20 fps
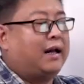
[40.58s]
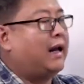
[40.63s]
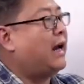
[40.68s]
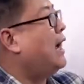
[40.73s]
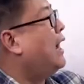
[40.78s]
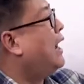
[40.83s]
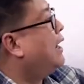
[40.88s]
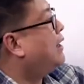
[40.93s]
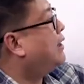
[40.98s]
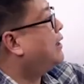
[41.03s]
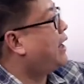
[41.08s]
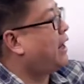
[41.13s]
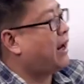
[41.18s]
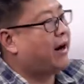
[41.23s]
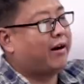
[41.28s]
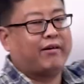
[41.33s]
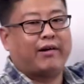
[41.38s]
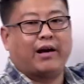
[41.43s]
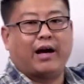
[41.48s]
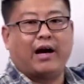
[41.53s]
and
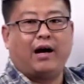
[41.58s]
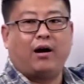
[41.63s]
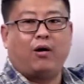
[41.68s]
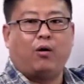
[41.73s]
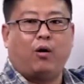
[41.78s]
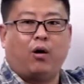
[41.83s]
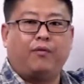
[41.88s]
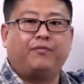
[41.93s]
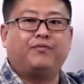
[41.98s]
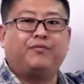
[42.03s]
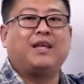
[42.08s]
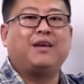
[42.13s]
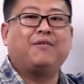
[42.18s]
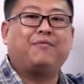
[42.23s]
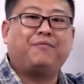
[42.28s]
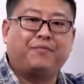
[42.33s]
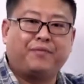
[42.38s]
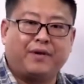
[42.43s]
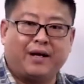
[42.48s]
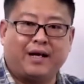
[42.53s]
area of
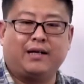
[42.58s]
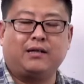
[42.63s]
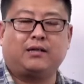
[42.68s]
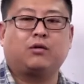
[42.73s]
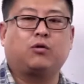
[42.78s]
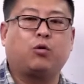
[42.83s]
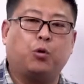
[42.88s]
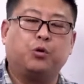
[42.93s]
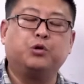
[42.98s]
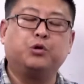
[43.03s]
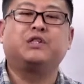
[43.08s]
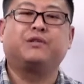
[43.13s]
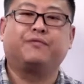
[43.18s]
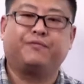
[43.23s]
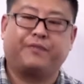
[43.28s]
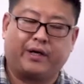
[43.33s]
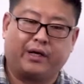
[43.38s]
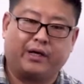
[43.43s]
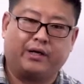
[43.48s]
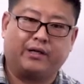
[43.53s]
different closed
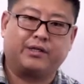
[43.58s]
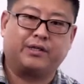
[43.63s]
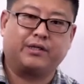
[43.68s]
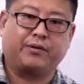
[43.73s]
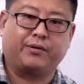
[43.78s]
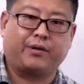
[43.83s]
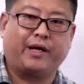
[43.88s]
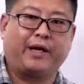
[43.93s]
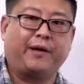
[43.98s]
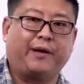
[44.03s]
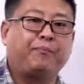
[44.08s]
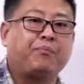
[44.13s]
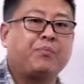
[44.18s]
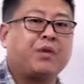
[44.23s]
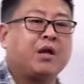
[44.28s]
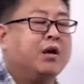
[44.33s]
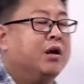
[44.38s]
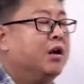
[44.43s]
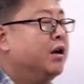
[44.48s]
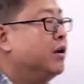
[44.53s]
figures, okay?
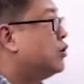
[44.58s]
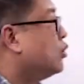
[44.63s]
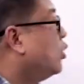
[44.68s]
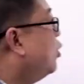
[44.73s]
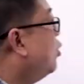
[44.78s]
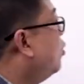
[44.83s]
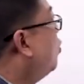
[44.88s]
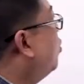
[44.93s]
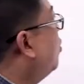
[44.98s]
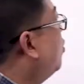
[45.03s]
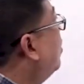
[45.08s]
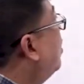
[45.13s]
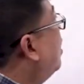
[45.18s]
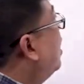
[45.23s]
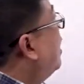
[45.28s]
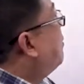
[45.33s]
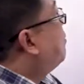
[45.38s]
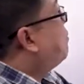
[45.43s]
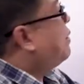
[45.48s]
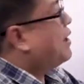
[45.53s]
So,
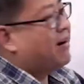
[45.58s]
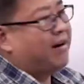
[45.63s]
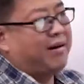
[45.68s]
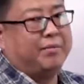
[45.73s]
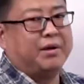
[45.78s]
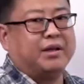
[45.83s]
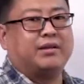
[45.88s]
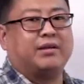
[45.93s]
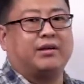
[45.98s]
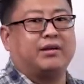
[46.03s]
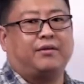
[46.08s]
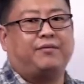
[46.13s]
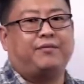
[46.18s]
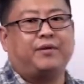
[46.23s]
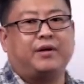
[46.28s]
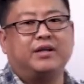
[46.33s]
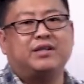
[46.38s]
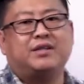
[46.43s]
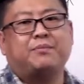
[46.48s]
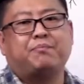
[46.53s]
perimeter.
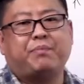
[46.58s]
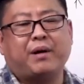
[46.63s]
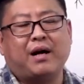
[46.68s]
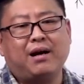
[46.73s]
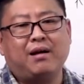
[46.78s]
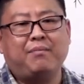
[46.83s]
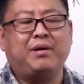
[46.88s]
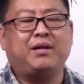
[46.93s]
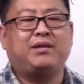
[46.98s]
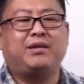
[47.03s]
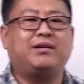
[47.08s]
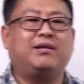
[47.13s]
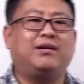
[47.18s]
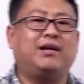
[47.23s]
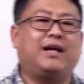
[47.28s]
First, perimeter